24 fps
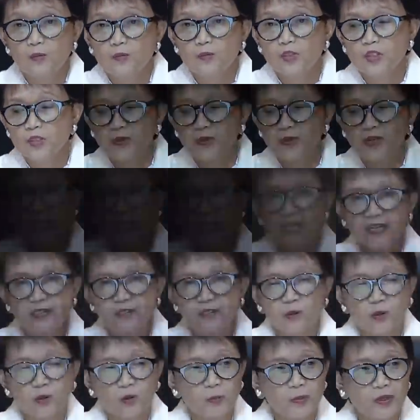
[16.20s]

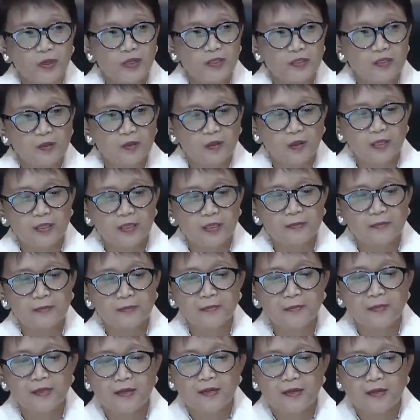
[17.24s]
Bismillahirrahmanirrahim.
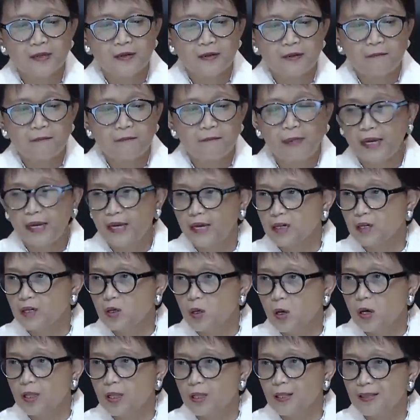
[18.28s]
May I
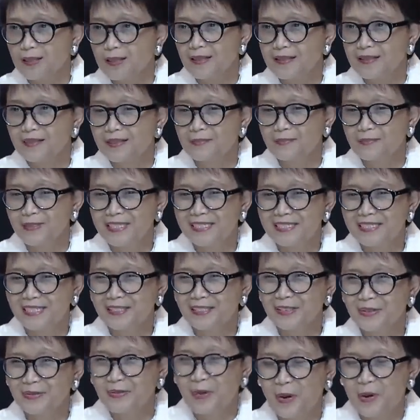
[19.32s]
call the
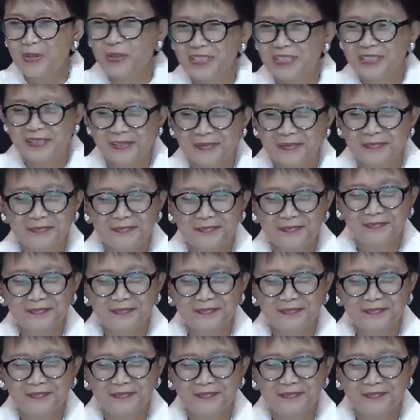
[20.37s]
meeting to order.